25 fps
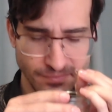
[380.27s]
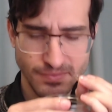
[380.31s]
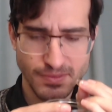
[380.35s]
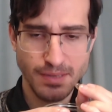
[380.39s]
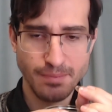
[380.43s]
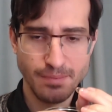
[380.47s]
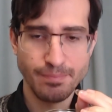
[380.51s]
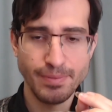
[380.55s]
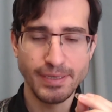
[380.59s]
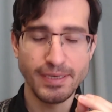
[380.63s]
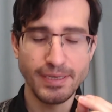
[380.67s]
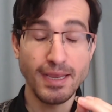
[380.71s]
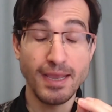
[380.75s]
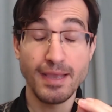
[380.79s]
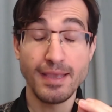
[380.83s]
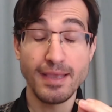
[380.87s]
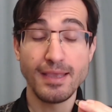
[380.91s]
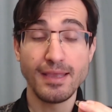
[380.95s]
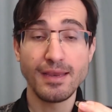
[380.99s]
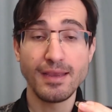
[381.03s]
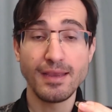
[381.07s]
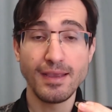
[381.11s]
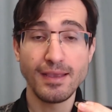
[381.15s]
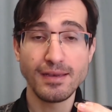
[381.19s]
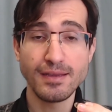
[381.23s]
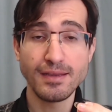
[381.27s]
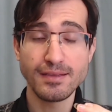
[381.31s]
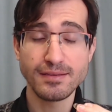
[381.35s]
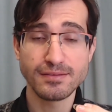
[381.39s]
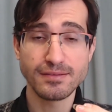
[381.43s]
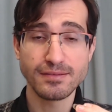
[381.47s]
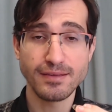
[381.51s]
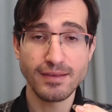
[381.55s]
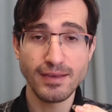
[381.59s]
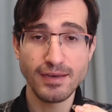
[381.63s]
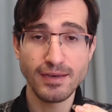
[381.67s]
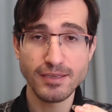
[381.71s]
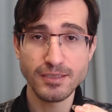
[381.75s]
But yeah, it
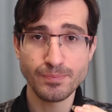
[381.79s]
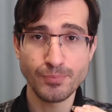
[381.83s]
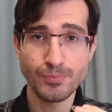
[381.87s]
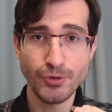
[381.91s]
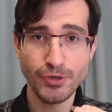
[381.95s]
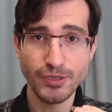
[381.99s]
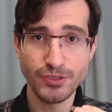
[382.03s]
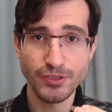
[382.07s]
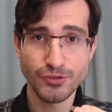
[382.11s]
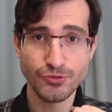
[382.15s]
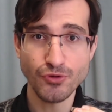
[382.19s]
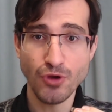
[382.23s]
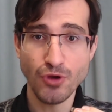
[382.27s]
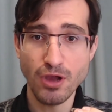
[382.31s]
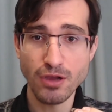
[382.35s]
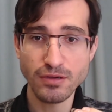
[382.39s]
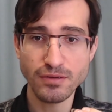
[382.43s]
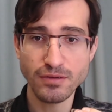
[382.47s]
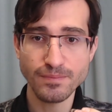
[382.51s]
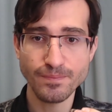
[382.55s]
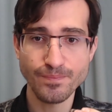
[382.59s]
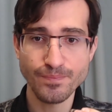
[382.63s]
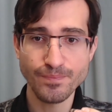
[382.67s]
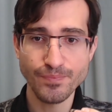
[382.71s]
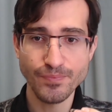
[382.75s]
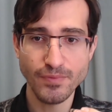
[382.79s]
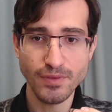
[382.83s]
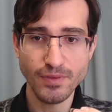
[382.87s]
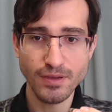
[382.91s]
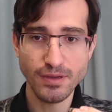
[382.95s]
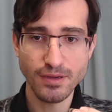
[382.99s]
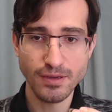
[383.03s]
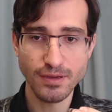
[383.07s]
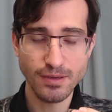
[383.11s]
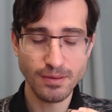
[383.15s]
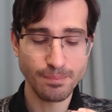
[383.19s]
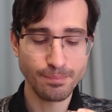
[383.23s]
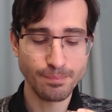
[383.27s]
is pretty strong.
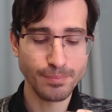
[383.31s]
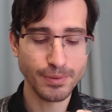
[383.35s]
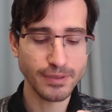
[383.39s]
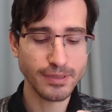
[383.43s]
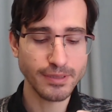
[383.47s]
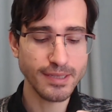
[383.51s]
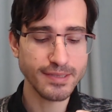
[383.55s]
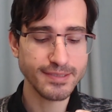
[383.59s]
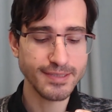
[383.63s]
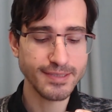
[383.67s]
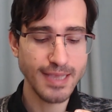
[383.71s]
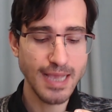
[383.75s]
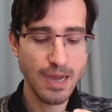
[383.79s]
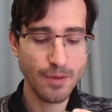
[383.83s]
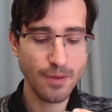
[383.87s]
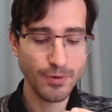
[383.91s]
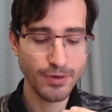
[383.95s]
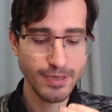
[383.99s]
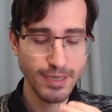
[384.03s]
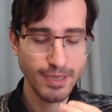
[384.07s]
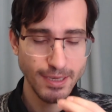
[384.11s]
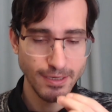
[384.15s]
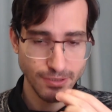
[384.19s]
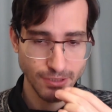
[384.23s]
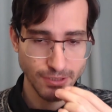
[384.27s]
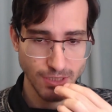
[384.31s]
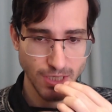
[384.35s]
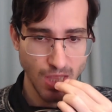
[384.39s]
But let's see how it tastes.